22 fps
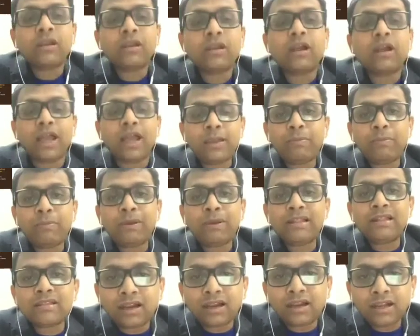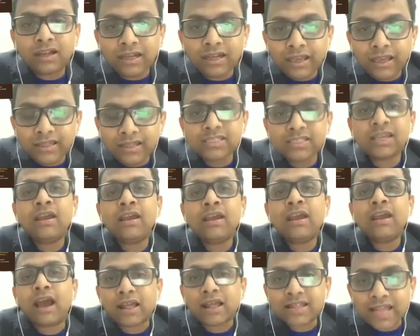I-Pulse contains
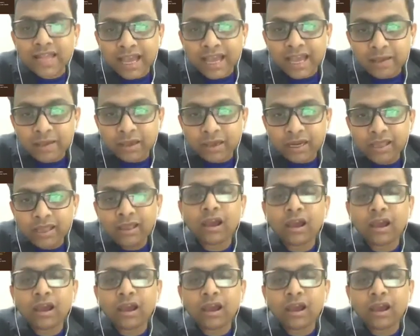acai berry